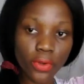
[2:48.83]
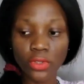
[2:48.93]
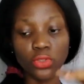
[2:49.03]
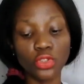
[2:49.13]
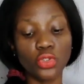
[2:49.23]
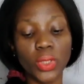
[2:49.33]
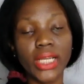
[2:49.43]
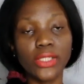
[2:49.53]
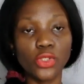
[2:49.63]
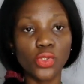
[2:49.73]
to your hair,
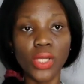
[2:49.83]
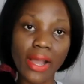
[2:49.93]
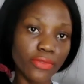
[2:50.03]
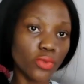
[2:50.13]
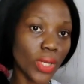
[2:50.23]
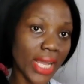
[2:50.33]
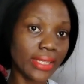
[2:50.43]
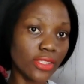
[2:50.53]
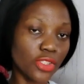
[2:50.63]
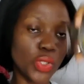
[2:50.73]
so you have to add this
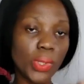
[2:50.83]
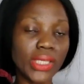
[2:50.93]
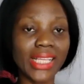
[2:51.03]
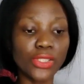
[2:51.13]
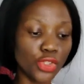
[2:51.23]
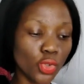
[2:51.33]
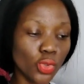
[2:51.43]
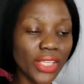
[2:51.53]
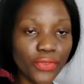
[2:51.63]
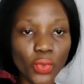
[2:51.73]
to it and it will give
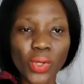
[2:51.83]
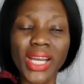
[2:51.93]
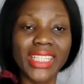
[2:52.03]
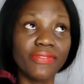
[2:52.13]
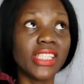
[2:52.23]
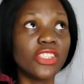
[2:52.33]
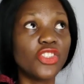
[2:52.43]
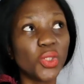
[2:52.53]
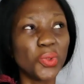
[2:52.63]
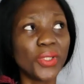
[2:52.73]
you an elevated chic
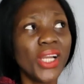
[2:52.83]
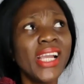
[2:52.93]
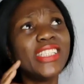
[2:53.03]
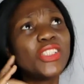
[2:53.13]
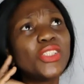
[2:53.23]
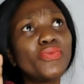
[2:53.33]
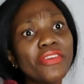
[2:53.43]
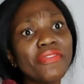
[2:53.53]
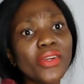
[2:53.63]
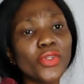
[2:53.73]
look. It's very, very
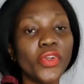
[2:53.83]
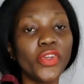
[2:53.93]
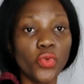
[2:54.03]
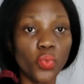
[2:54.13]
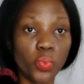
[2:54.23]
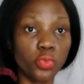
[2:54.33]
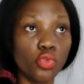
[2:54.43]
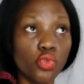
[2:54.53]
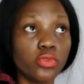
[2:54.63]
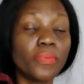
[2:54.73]
good when you do
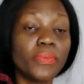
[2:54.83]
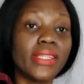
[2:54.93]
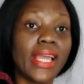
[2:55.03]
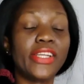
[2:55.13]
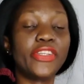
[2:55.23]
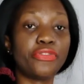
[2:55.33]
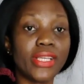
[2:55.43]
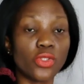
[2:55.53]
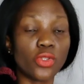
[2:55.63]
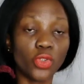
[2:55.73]
something like dreads
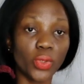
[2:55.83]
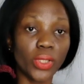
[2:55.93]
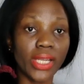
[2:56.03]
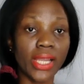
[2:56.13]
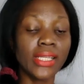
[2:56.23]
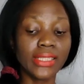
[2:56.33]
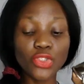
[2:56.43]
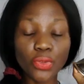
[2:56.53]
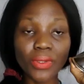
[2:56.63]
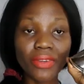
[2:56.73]
on your hair. This will
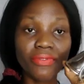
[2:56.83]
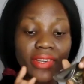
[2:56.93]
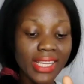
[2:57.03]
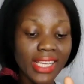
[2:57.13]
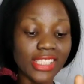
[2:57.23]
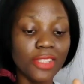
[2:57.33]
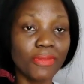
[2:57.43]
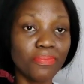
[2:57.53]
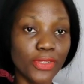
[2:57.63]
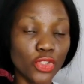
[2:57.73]
be a very nice statement
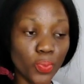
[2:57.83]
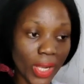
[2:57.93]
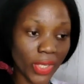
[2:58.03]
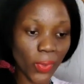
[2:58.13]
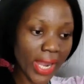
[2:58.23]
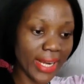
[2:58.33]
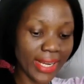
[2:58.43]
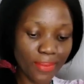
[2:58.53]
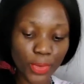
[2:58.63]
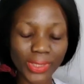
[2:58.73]
piece to pack right in the
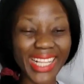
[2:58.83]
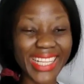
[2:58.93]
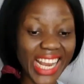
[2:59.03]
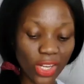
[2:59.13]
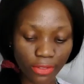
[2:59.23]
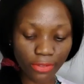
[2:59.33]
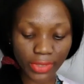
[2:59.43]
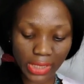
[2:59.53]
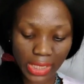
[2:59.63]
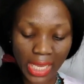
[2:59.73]
pot, and I love this.